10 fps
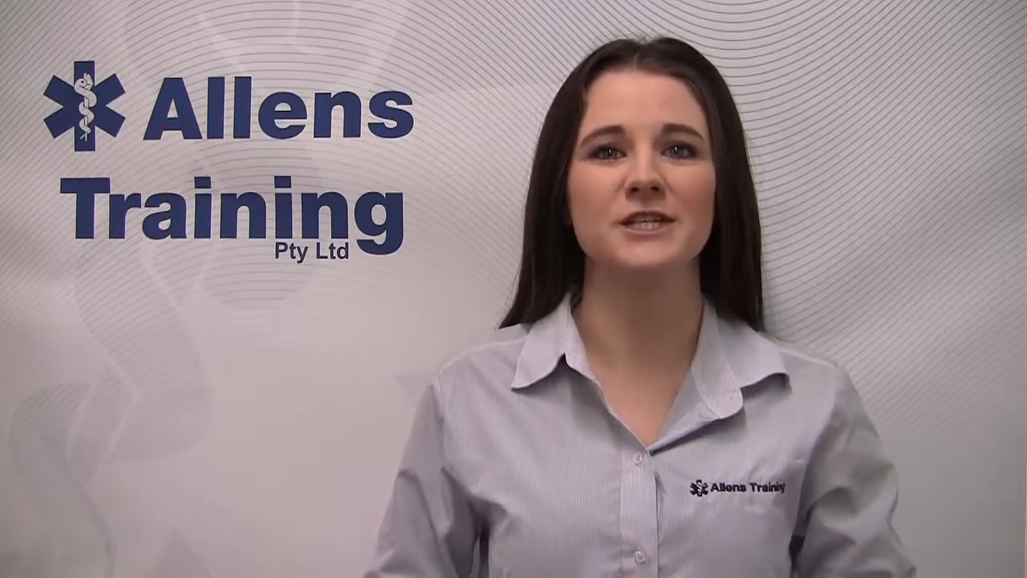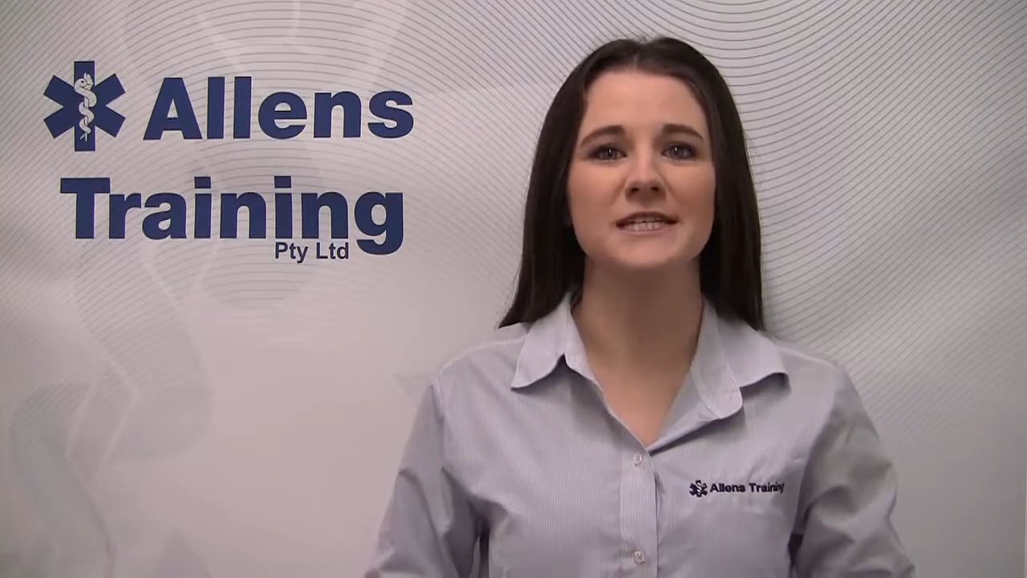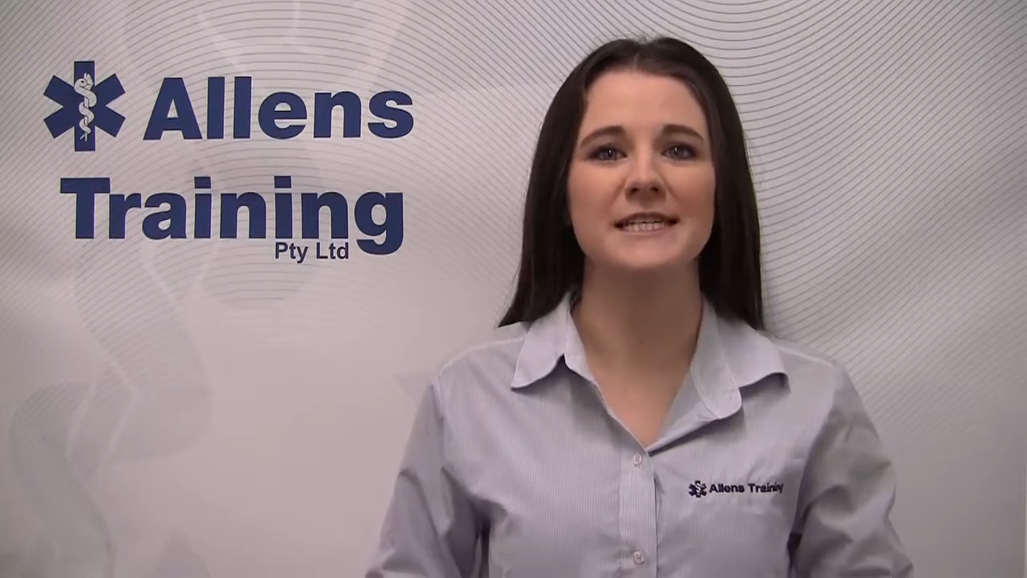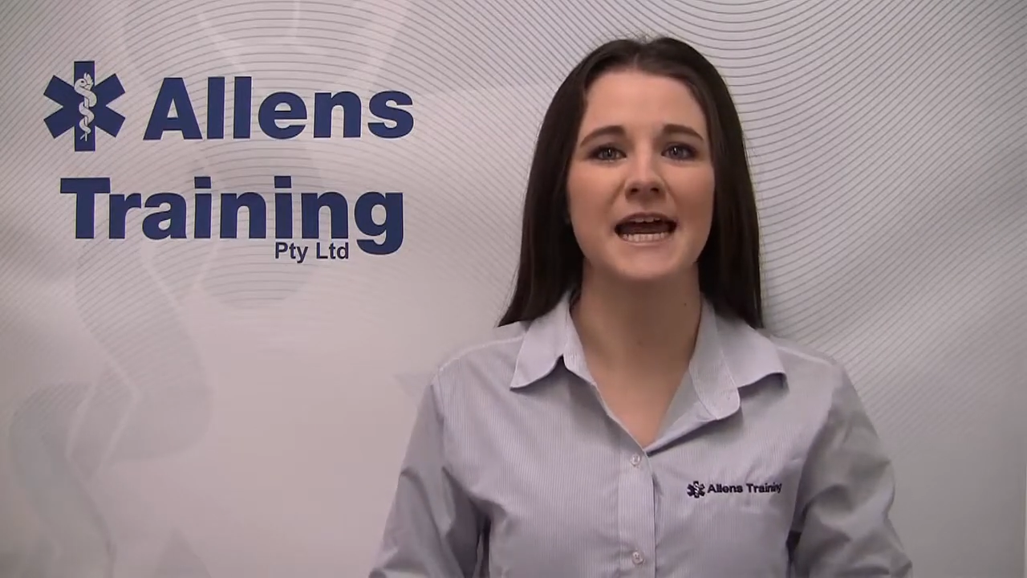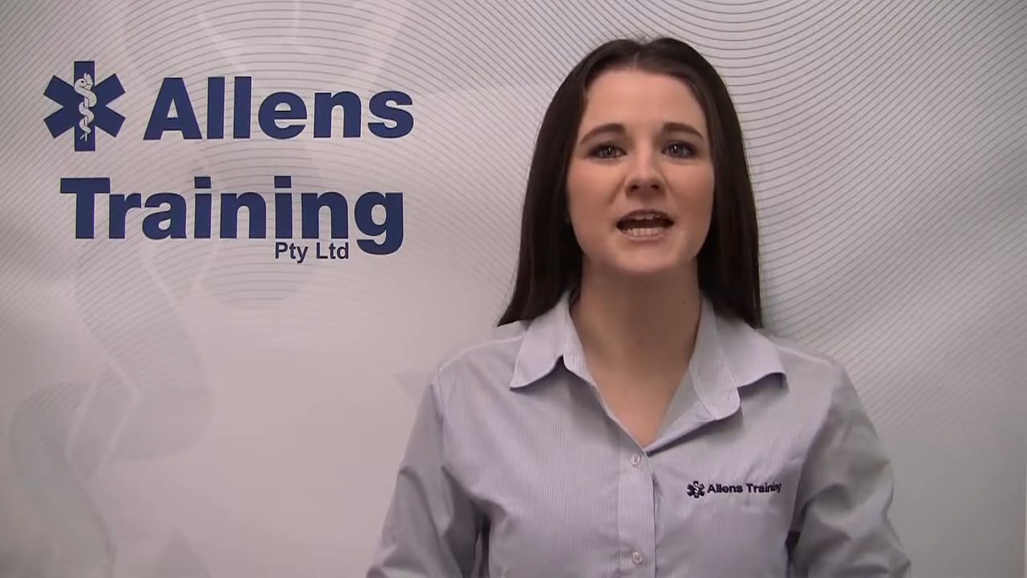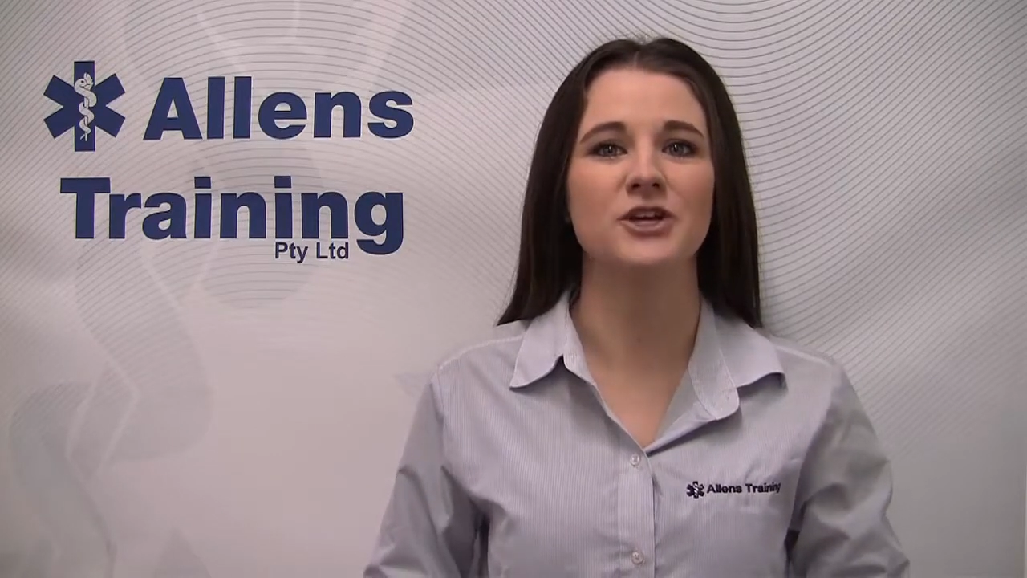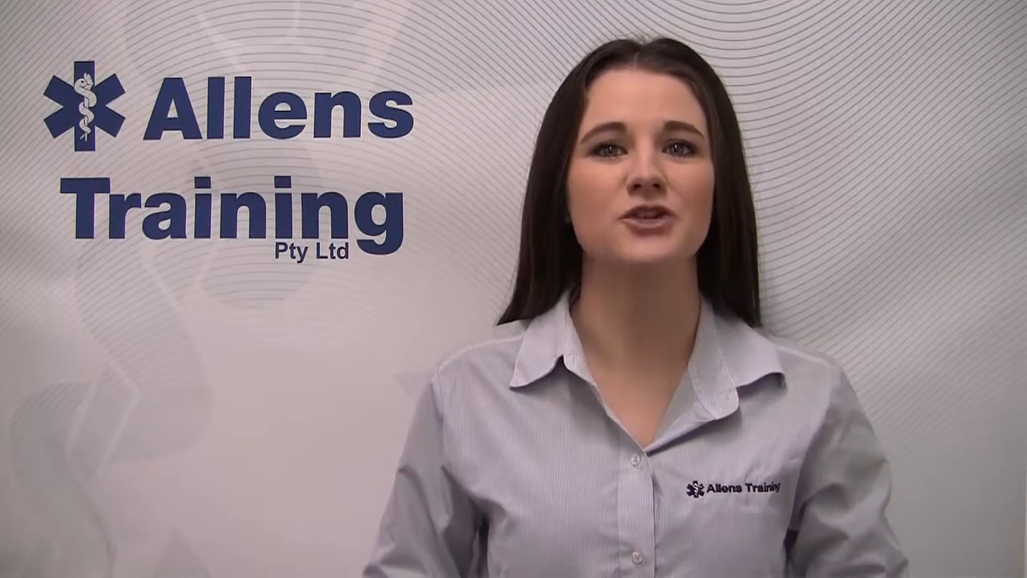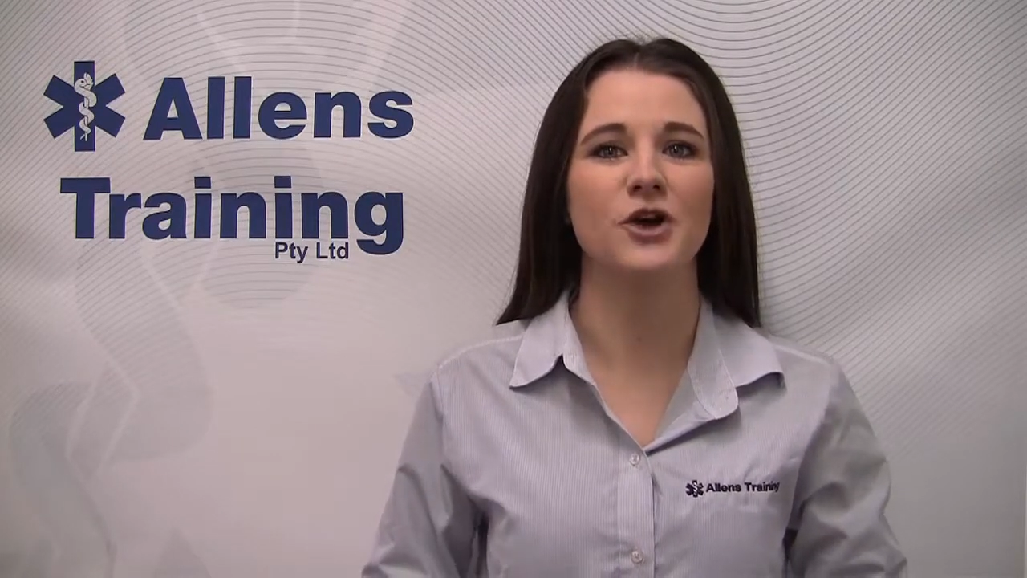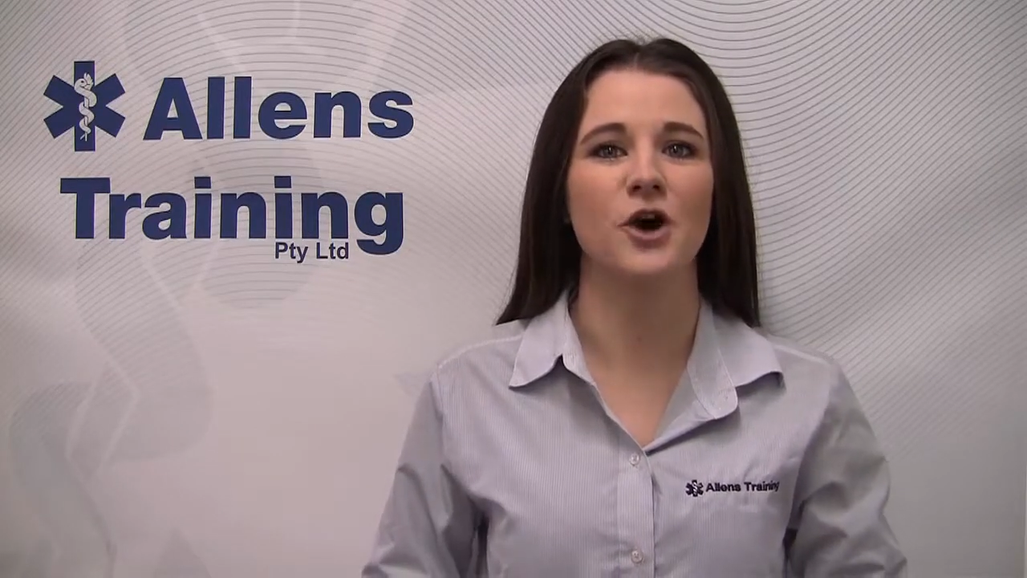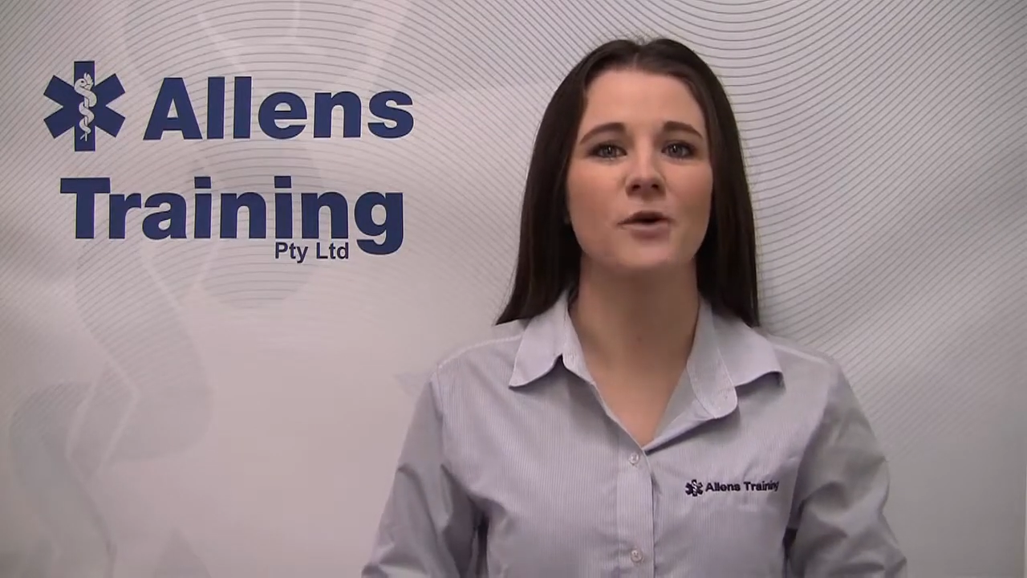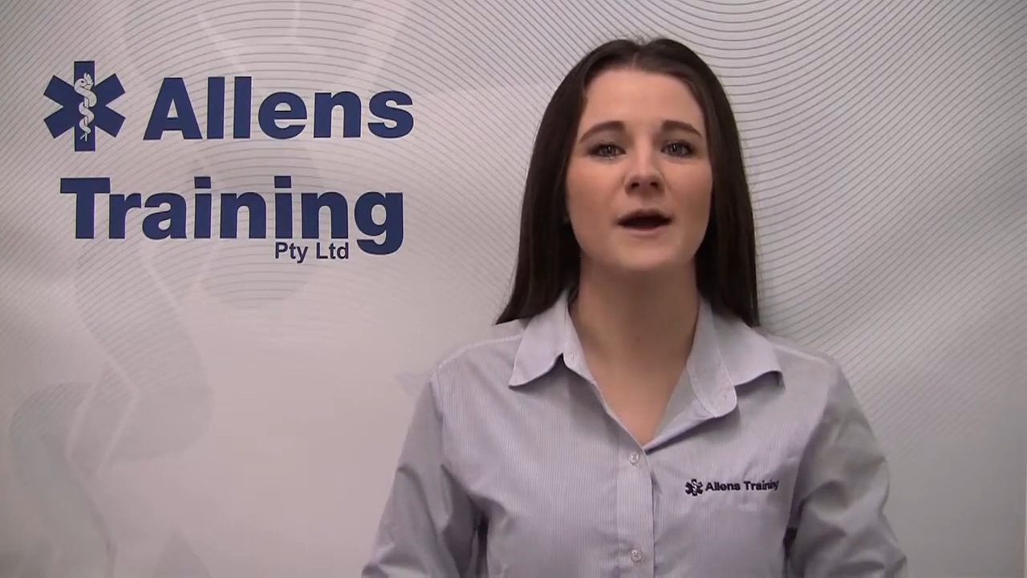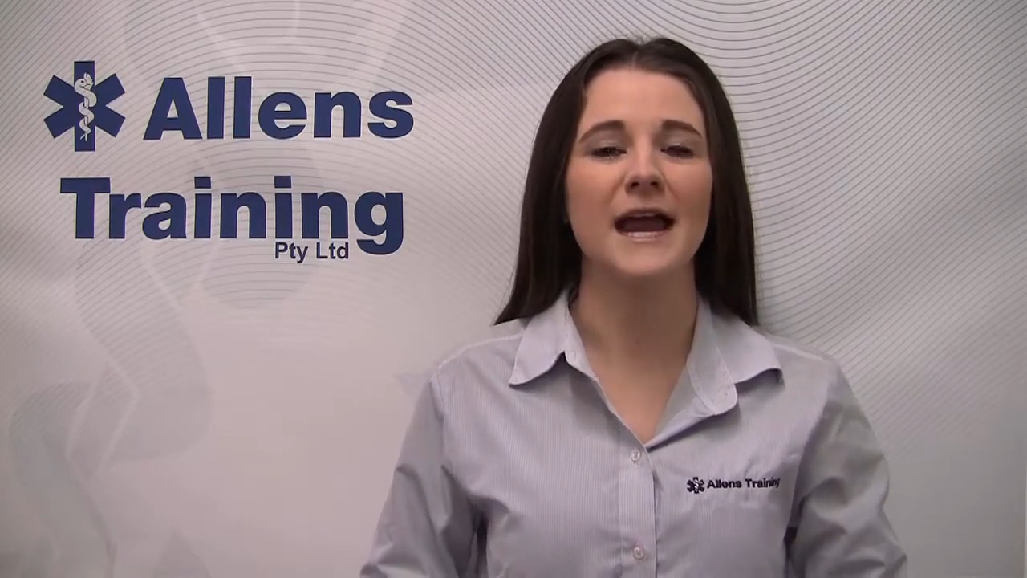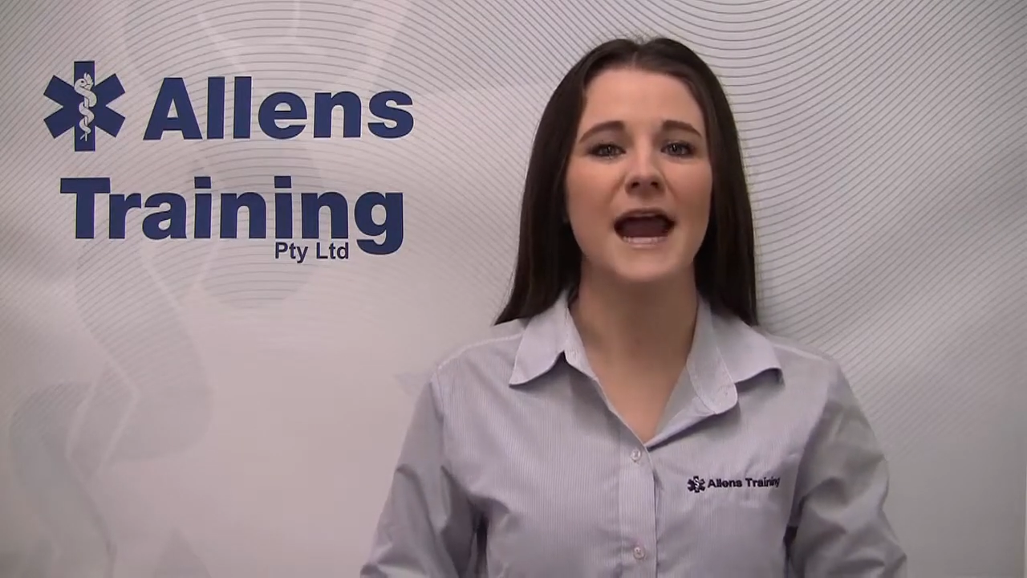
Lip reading: to take control